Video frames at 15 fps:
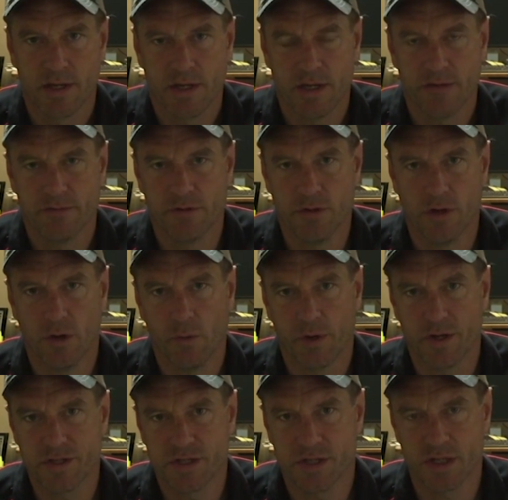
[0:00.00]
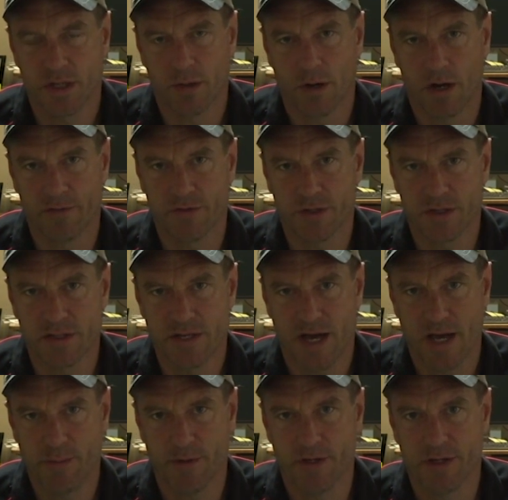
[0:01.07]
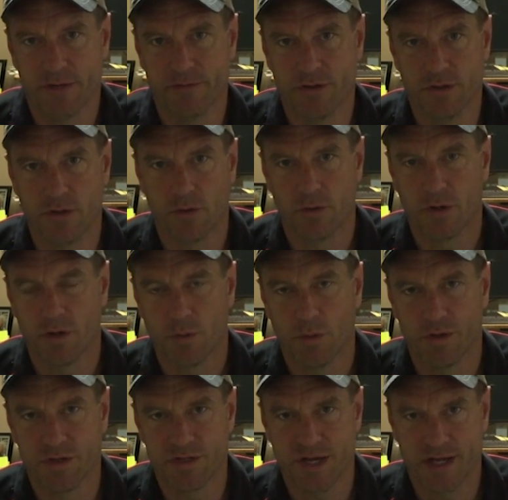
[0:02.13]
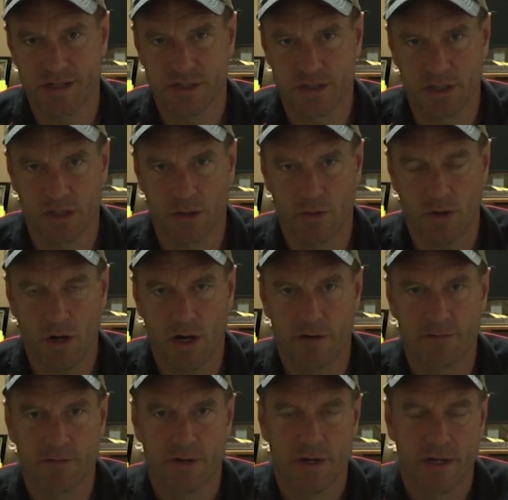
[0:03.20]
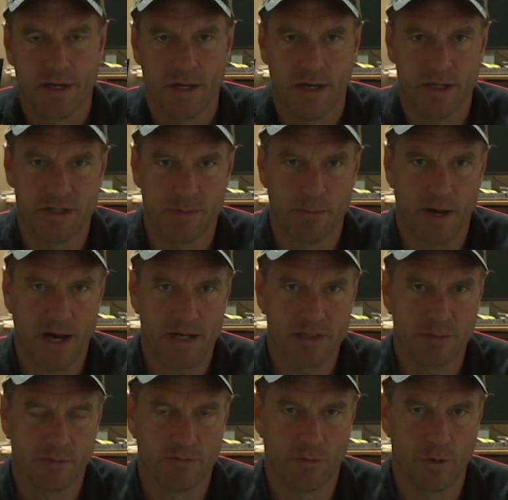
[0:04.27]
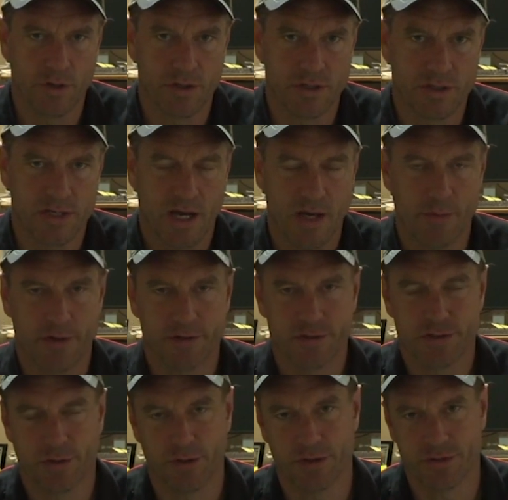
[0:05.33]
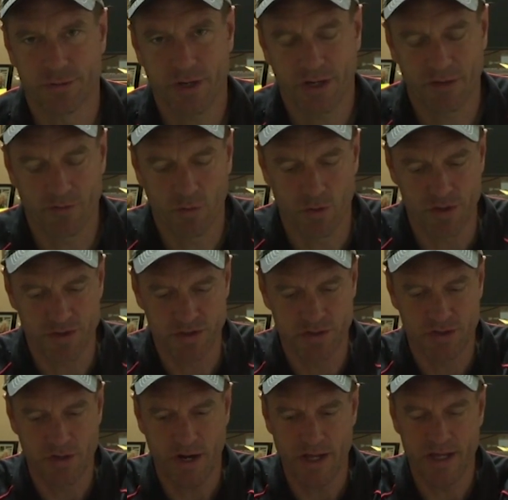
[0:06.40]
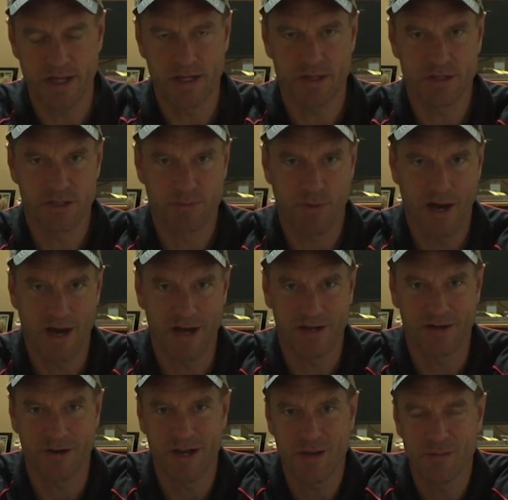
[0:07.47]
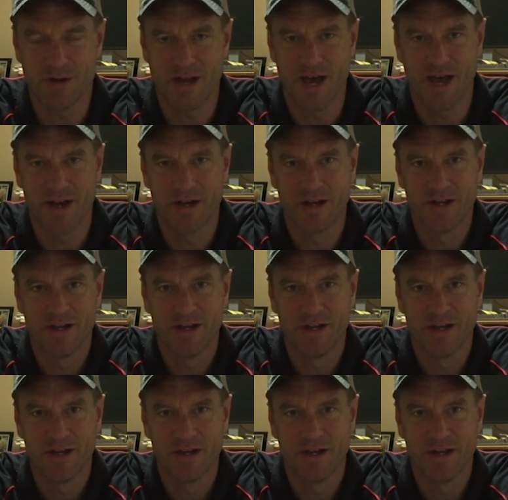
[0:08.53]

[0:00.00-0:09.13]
If you know when it's going to go off, you can time it. If you don't know when the shot's going to go off, it's impossible for you to time it. So the trick, of course, is try to hit the spot you're aiming at